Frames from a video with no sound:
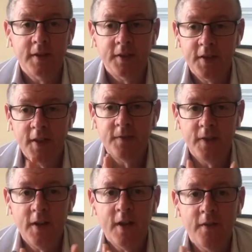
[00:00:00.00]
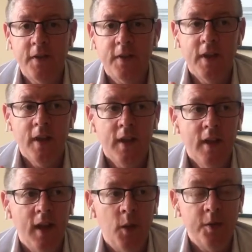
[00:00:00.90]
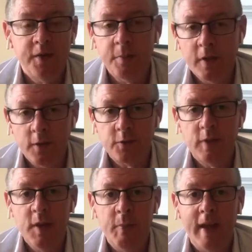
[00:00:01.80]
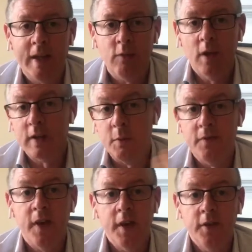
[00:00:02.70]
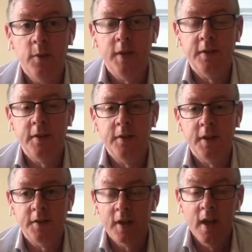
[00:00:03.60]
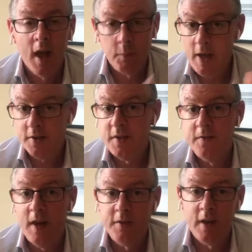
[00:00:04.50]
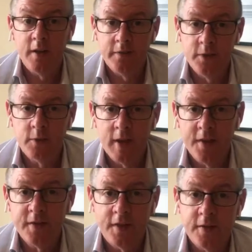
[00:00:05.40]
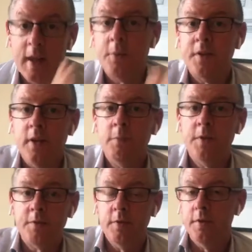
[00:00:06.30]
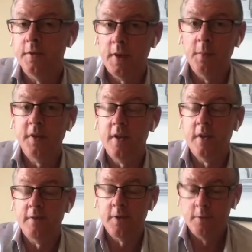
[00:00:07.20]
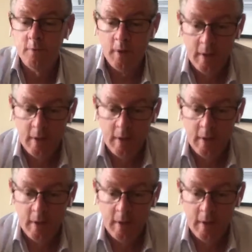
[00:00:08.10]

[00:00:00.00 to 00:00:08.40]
It's very often when something goes really badly wrong that we find a new way to do things. And we actually found that on the phone last night. So that was the numbers route that we did on the phone.